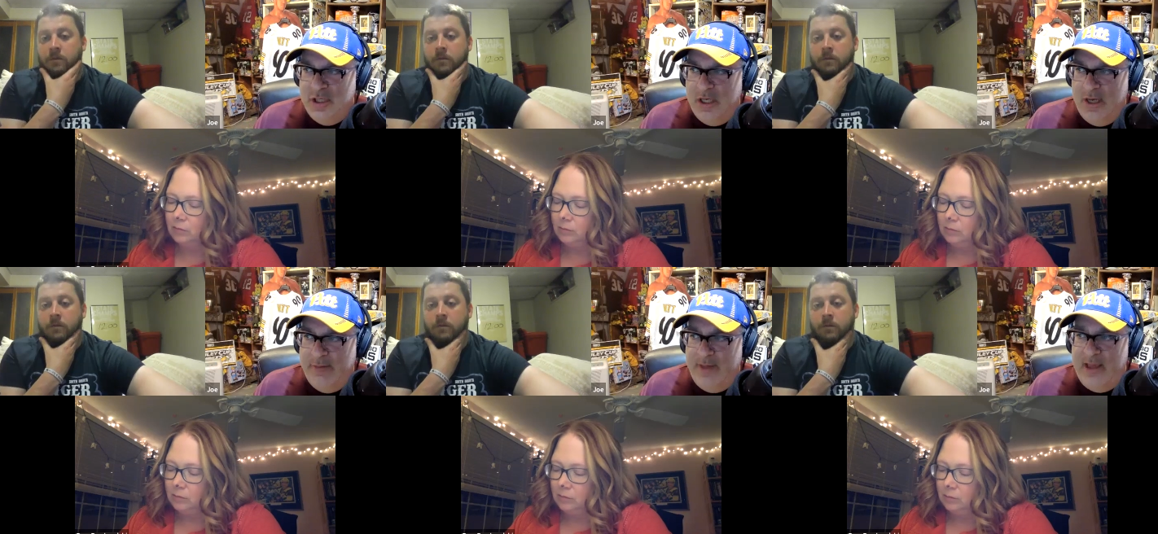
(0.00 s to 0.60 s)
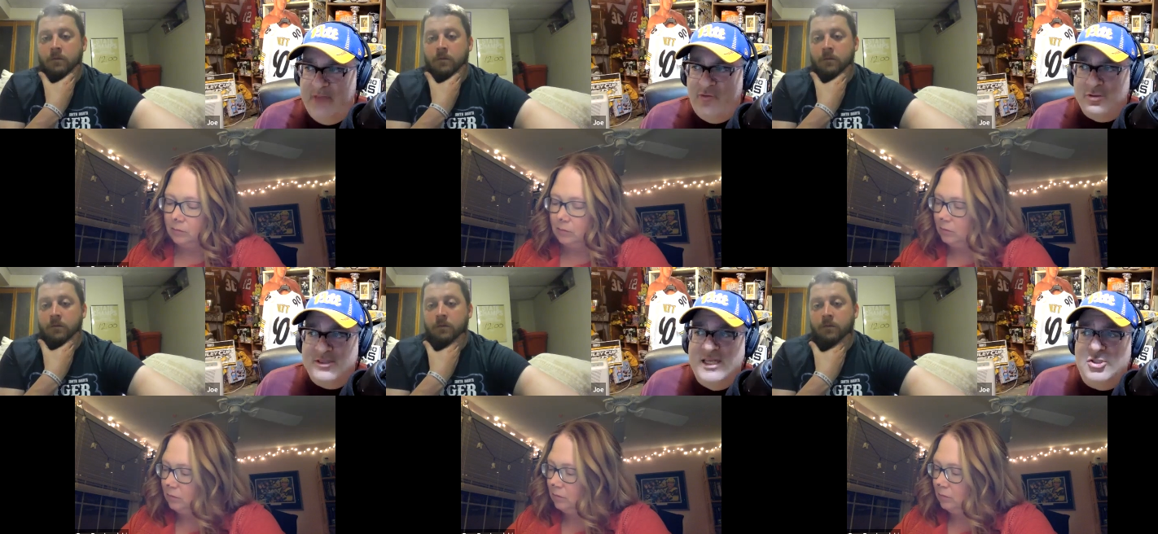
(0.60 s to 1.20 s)
Speaker 1: At
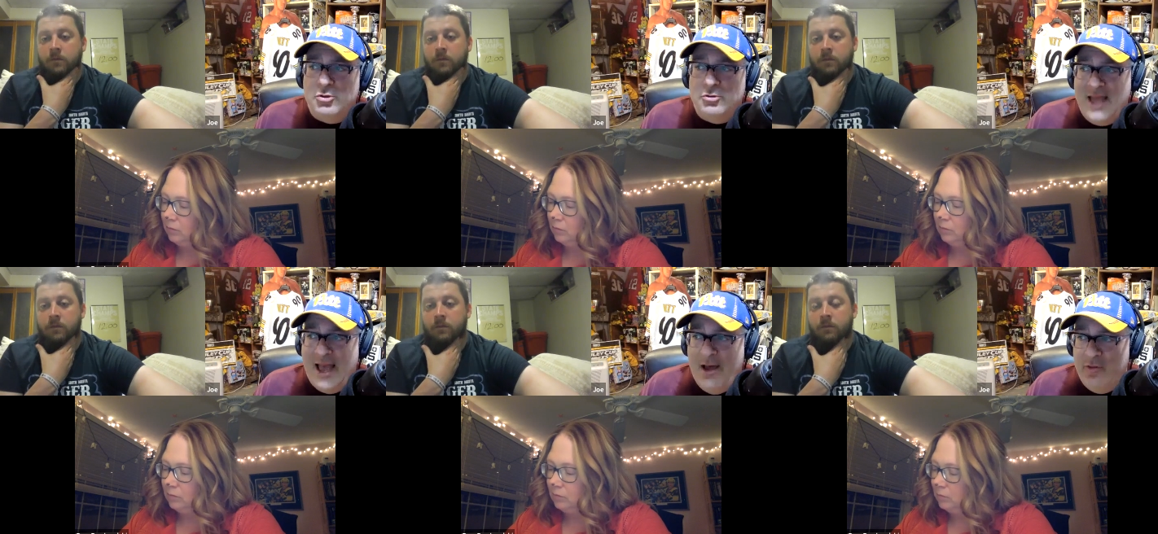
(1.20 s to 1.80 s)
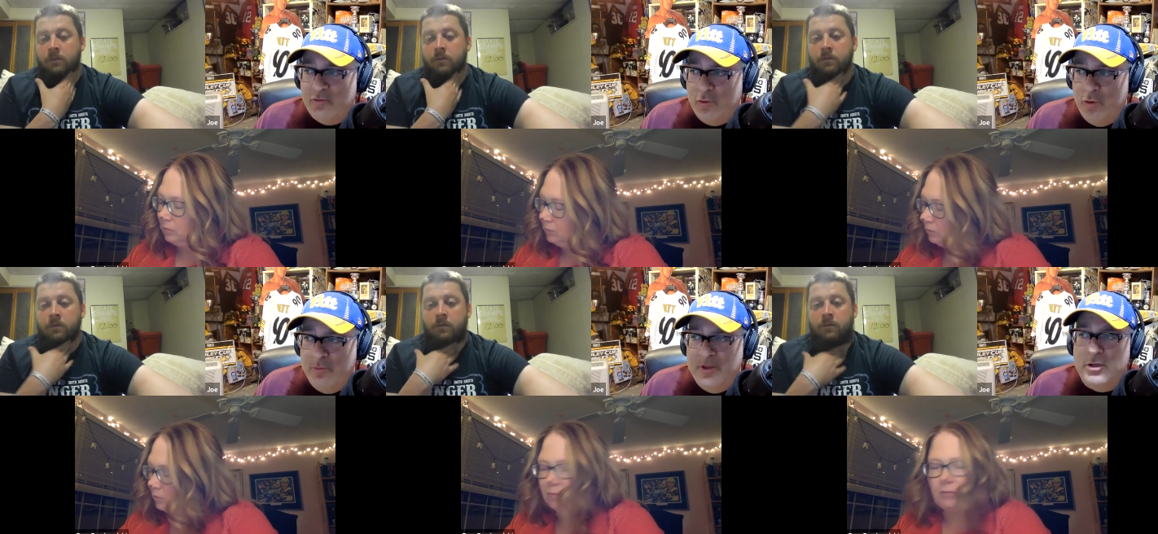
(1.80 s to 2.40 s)
first, he turned down the role
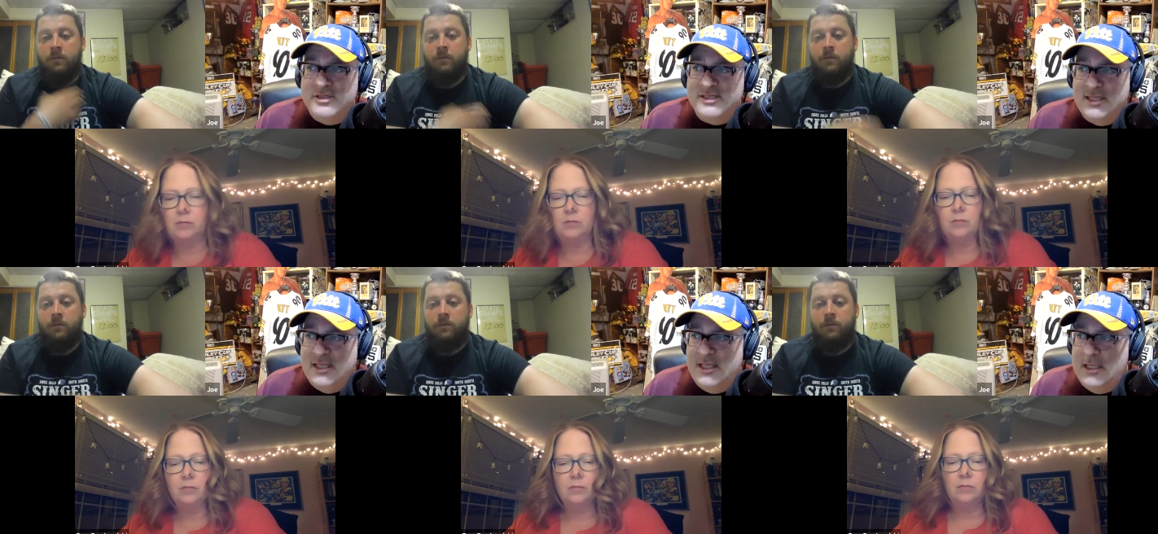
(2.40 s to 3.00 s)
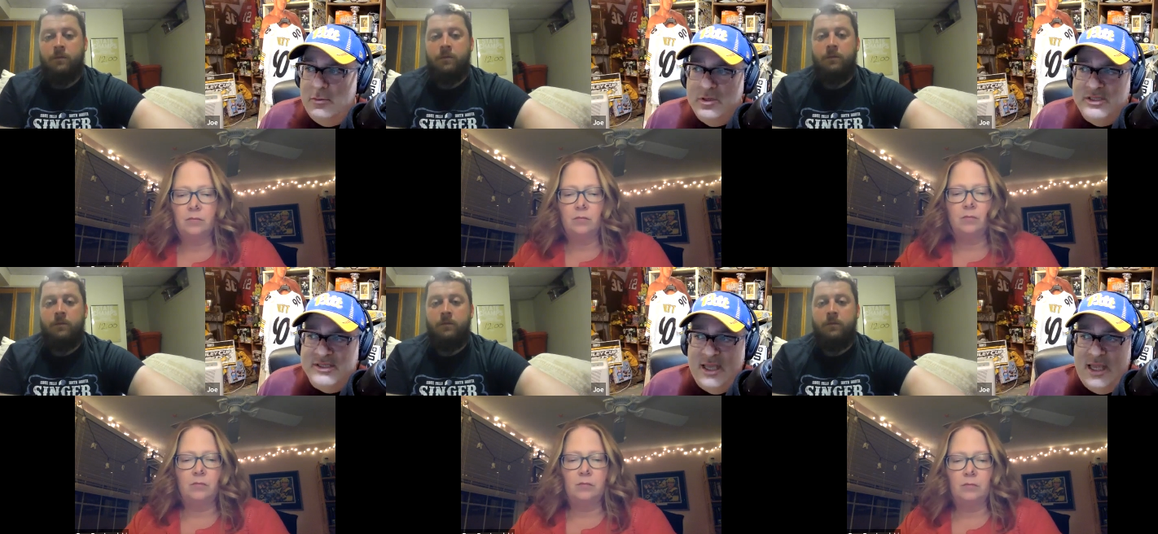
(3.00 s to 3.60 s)
because he
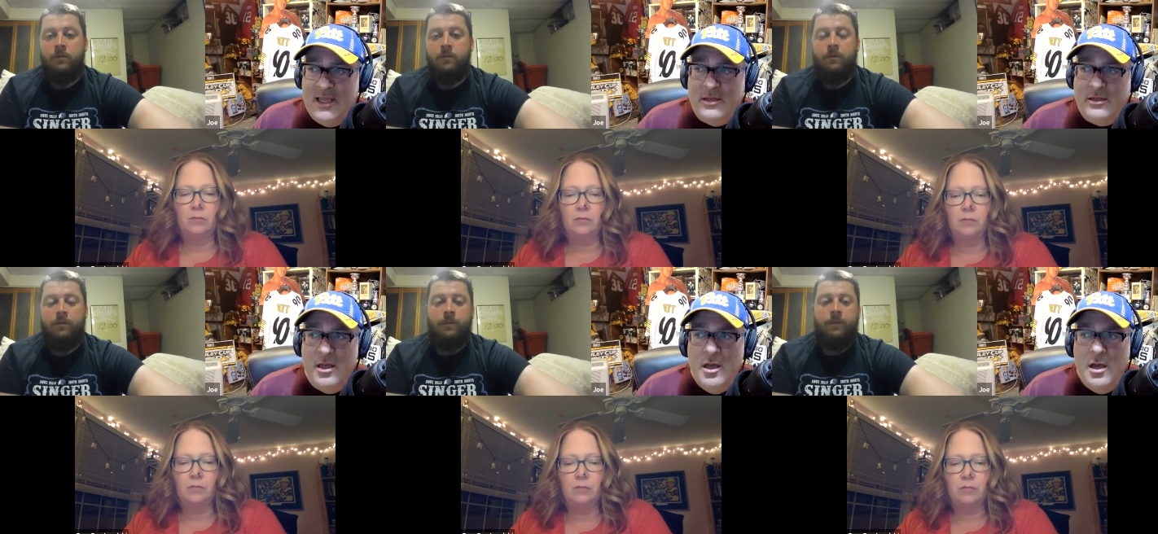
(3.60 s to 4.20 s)
was doing